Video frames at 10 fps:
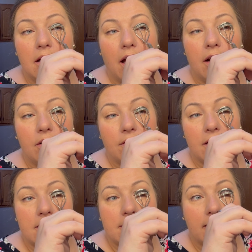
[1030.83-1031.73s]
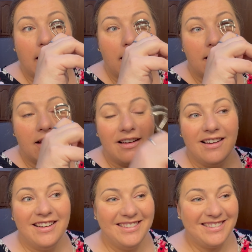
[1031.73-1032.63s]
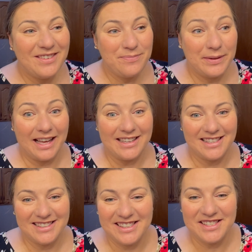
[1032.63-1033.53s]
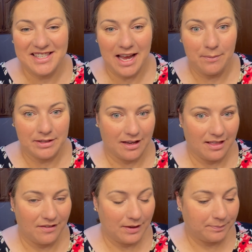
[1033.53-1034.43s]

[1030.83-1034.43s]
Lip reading: I know I've already said that, but that's seriously how much I love it.